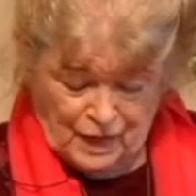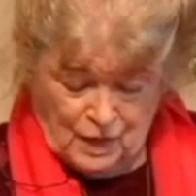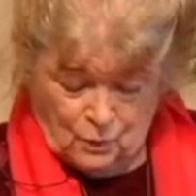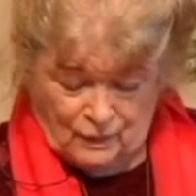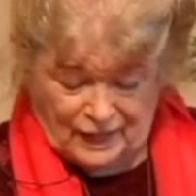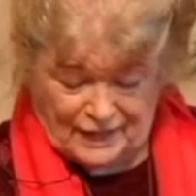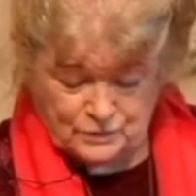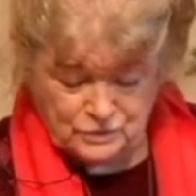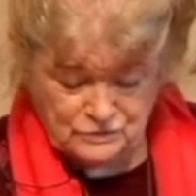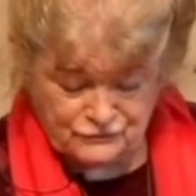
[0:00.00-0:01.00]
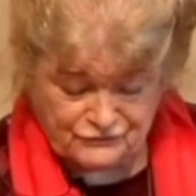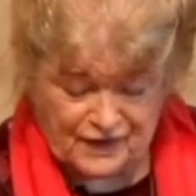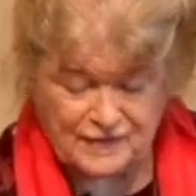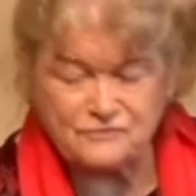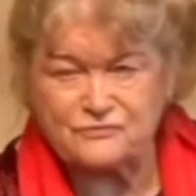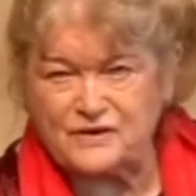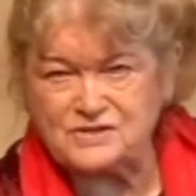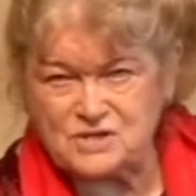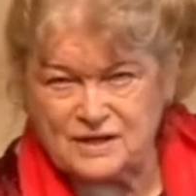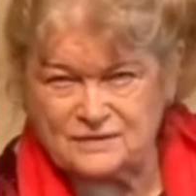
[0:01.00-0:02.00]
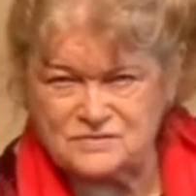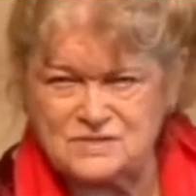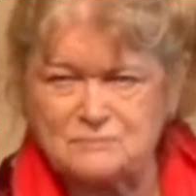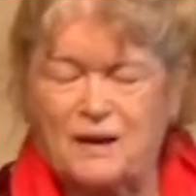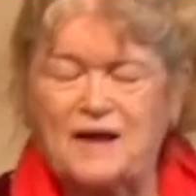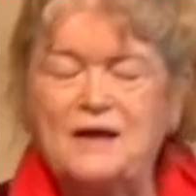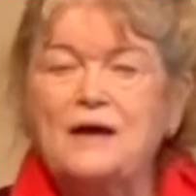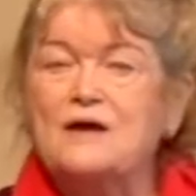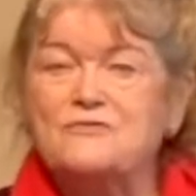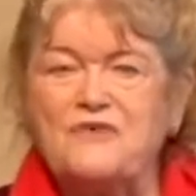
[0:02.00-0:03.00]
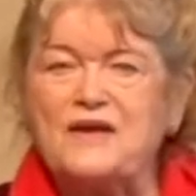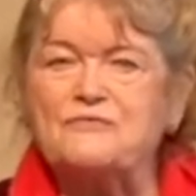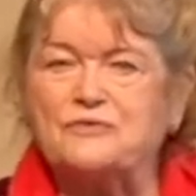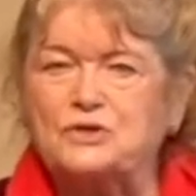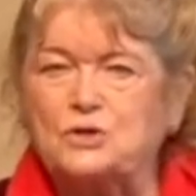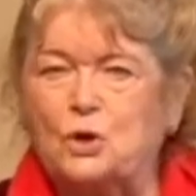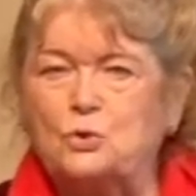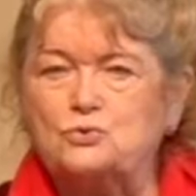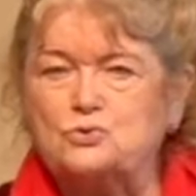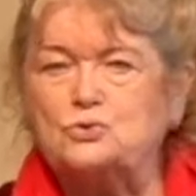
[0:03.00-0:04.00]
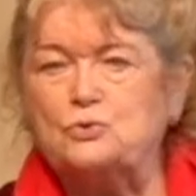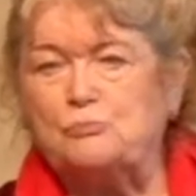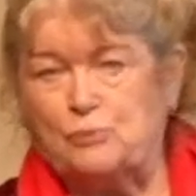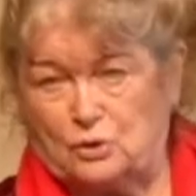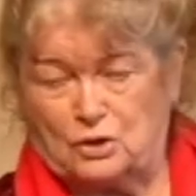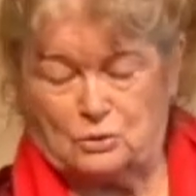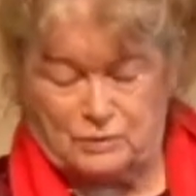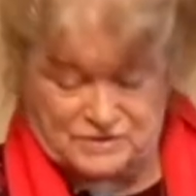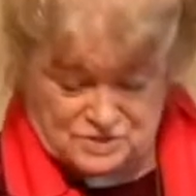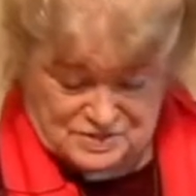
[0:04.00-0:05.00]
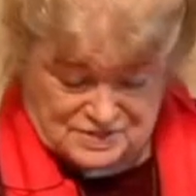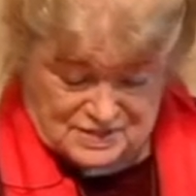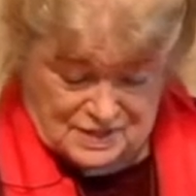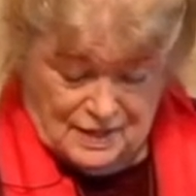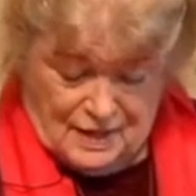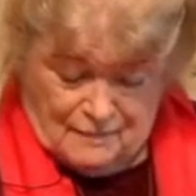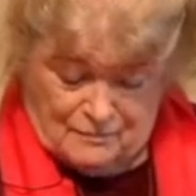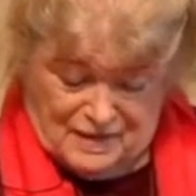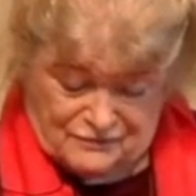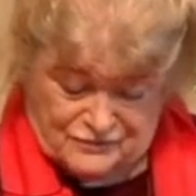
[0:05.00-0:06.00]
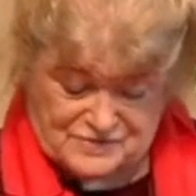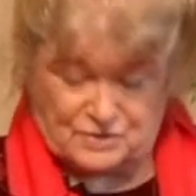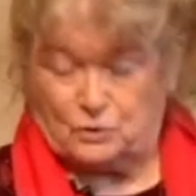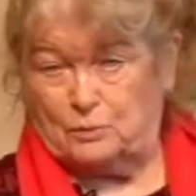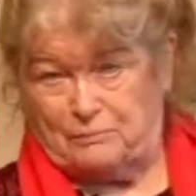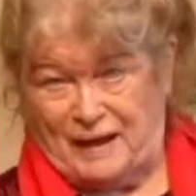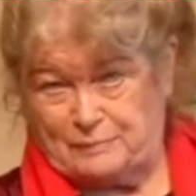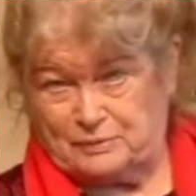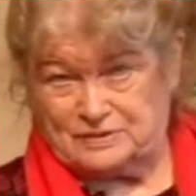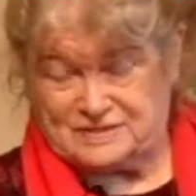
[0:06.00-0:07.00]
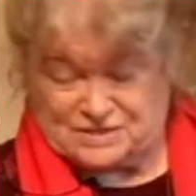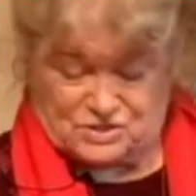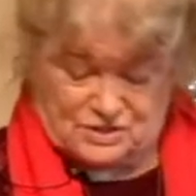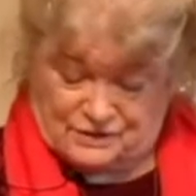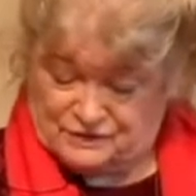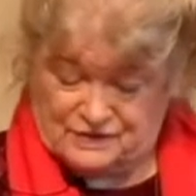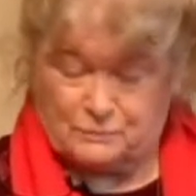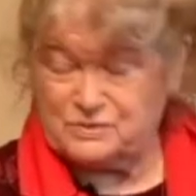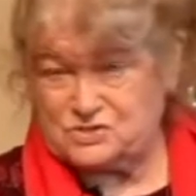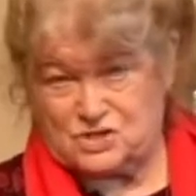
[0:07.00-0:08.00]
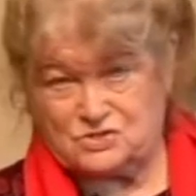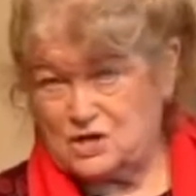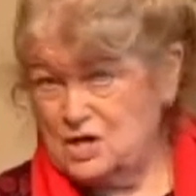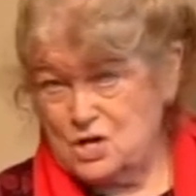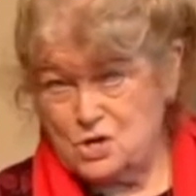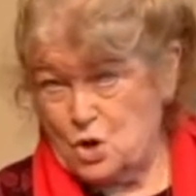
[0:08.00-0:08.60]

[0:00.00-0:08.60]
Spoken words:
Well, I couldn't find French hens in my favorite go-to book, which is the Metaphysical Bible Dictionary. There was just no